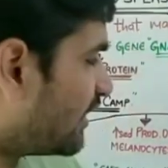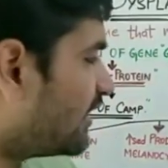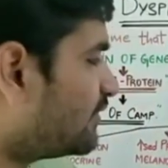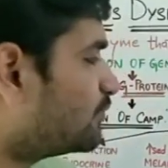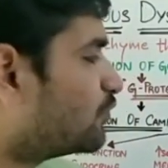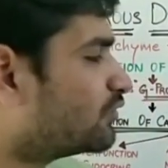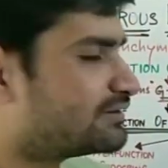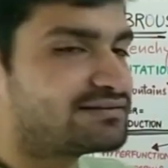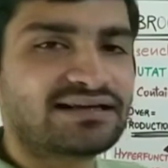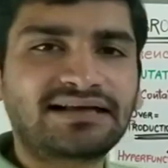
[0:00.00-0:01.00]
and
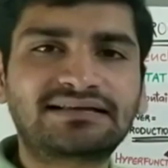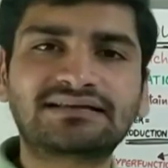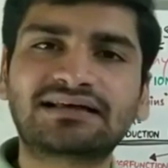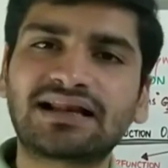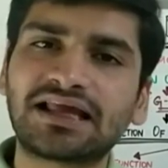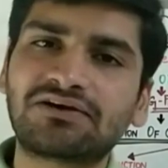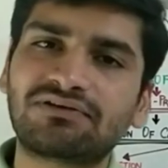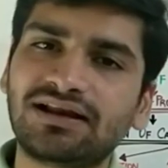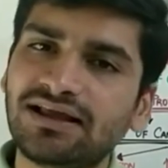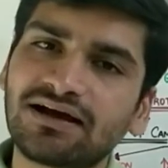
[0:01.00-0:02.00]
both sexes are
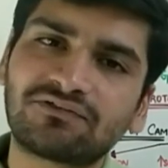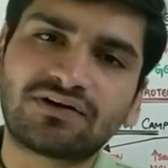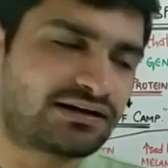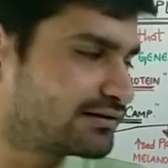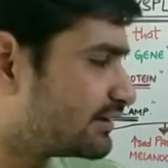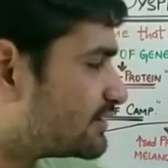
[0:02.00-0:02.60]
equally affected.